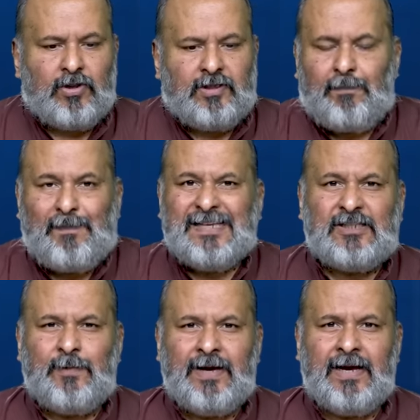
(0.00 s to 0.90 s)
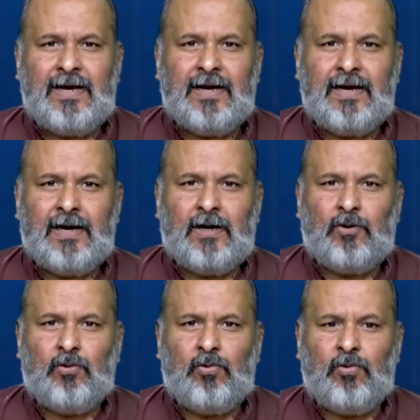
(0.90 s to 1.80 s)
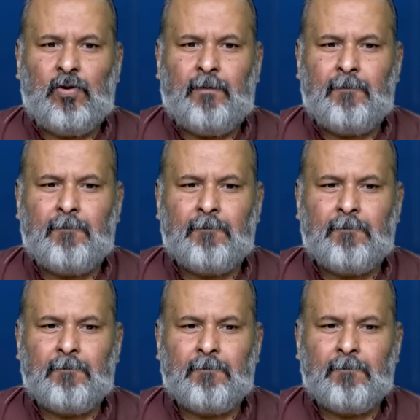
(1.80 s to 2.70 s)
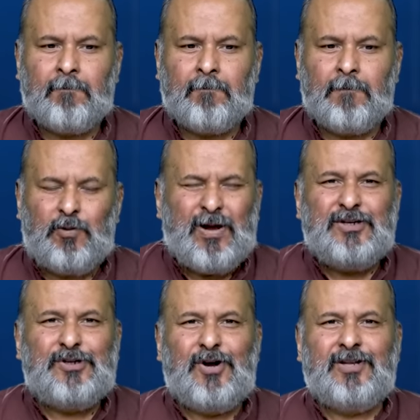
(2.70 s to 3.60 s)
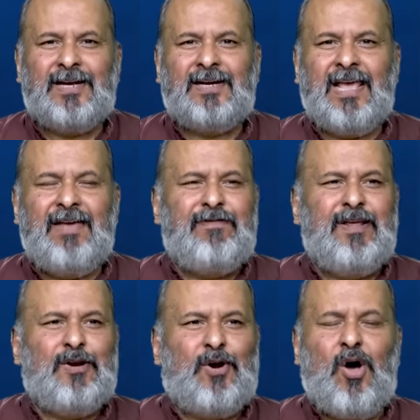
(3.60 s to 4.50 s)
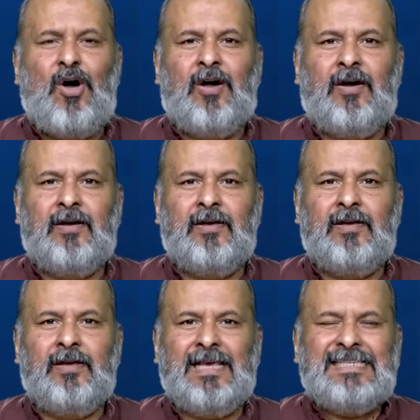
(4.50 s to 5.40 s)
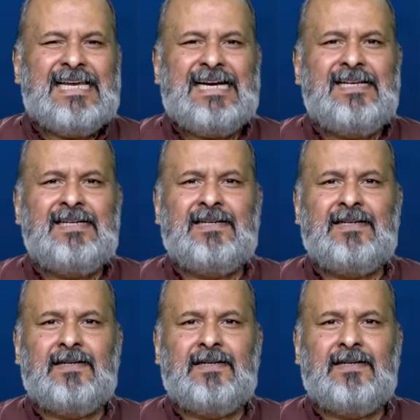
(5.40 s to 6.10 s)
The best way to ensure that every wrong is hidden,